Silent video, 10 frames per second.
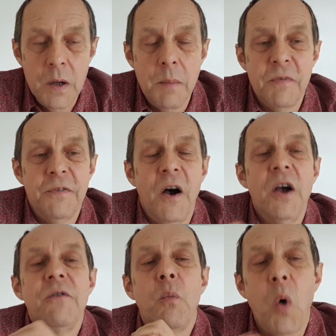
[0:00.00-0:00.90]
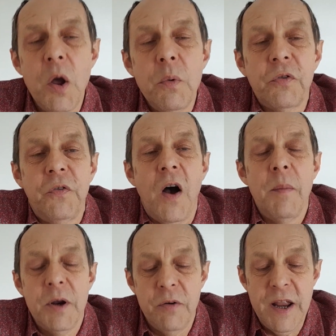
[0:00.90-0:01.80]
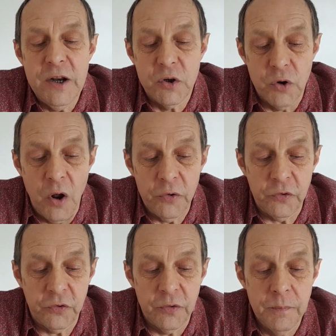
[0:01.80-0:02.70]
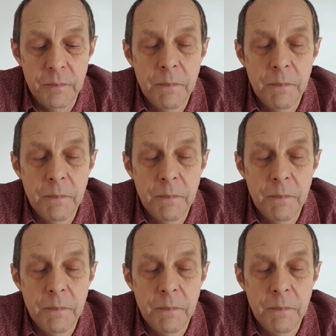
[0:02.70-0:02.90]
Number 5, why was Farmer Green cross?